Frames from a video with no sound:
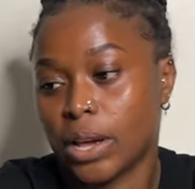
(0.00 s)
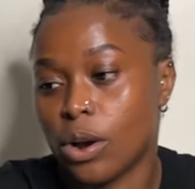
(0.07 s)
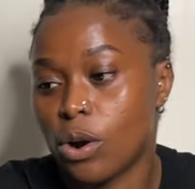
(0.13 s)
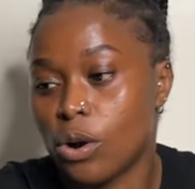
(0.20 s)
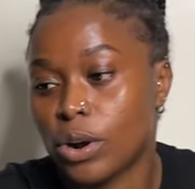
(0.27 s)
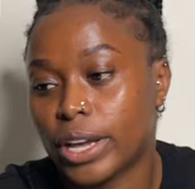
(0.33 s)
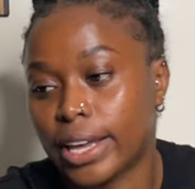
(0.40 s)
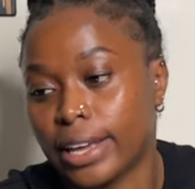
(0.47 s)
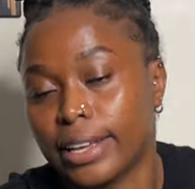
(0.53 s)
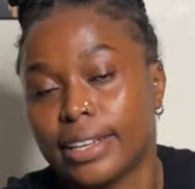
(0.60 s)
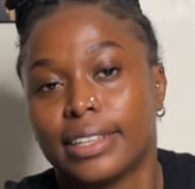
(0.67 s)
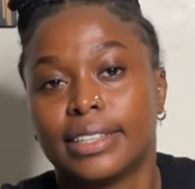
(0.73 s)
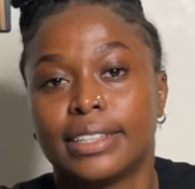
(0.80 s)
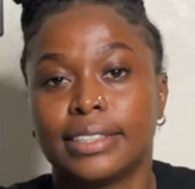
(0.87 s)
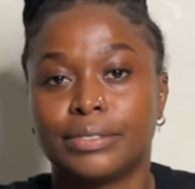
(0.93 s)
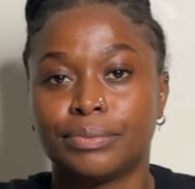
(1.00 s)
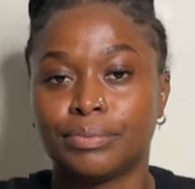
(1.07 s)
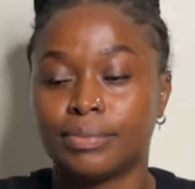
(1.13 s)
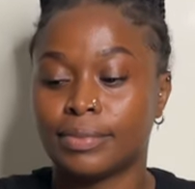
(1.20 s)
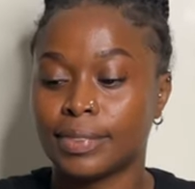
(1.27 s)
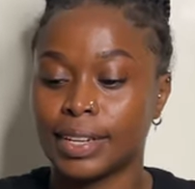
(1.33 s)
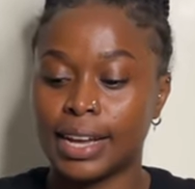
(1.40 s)
Okay.
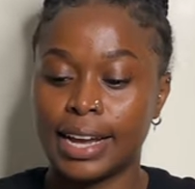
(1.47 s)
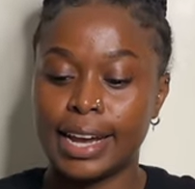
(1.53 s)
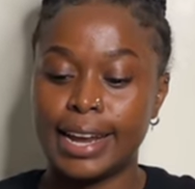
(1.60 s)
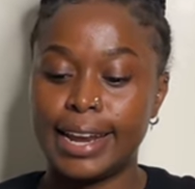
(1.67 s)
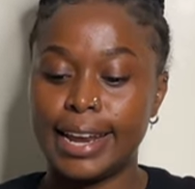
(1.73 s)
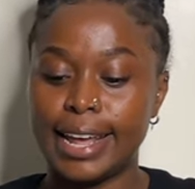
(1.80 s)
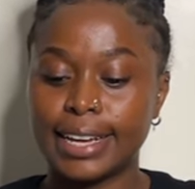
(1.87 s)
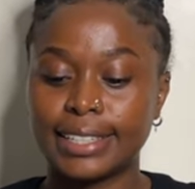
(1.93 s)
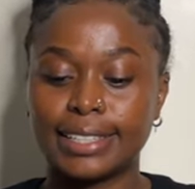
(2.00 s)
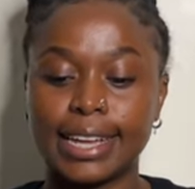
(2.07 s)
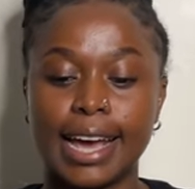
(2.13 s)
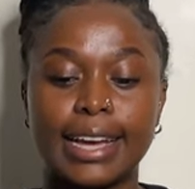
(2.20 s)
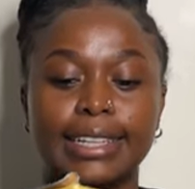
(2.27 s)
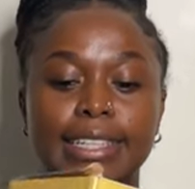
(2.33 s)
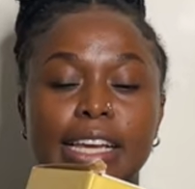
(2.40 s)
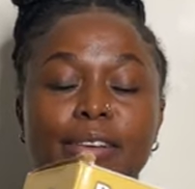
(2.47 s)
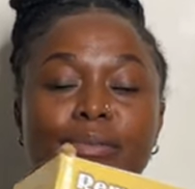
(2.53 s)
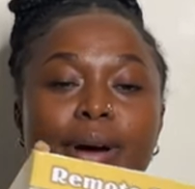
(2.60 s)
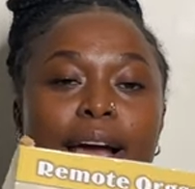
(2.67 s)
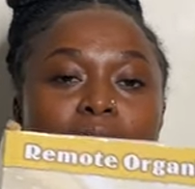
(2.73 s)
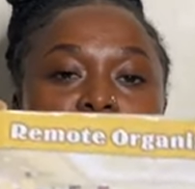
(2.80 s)
Next item I